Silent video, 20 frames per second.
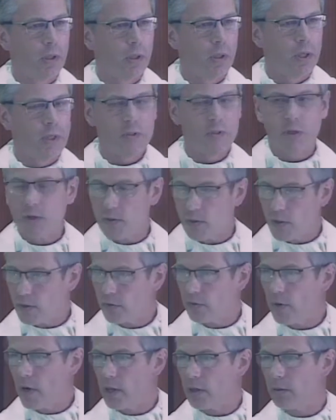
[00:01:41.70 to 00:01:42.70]
He said, "Is this
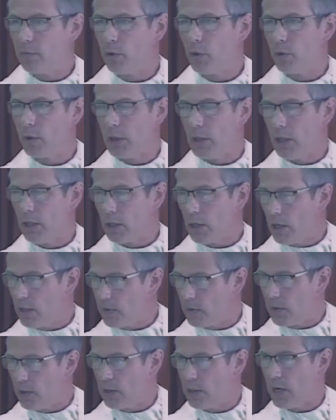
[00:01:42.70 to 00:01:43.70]
Father Bodin?" And I
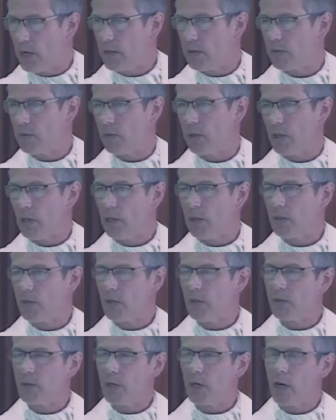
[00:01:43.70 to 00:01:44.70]
said, "Yes, it is."
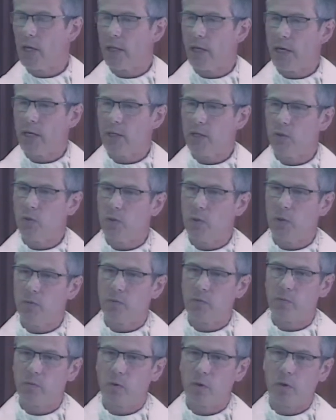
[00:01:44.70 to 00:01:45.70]
He said, "I'd like to
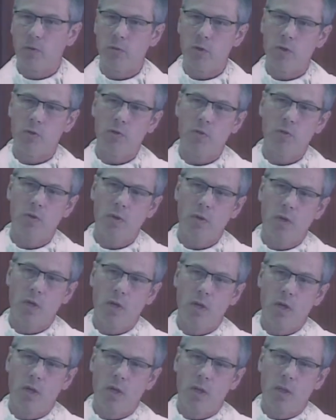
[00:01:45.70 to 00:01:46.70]
inform you
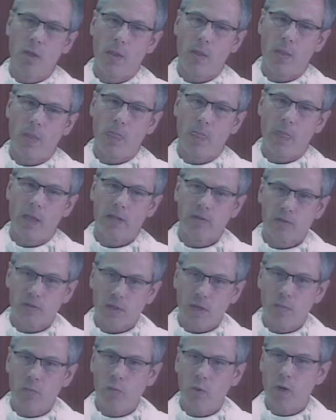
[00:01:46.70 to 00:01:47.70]
that
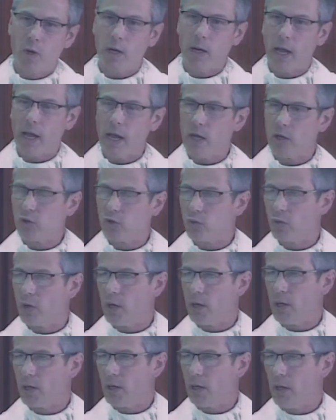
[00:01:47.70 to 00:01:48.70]
someone has
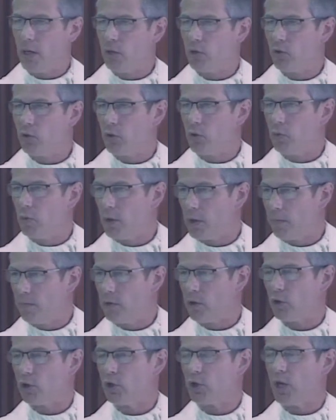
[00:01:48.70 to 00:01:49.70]
run into one of
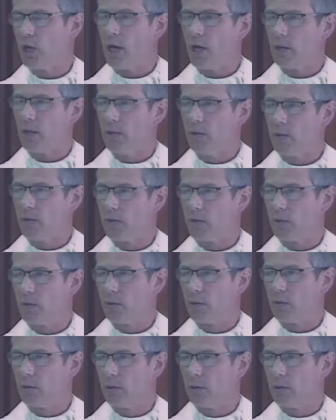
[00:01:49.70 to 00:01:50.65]
your sheds.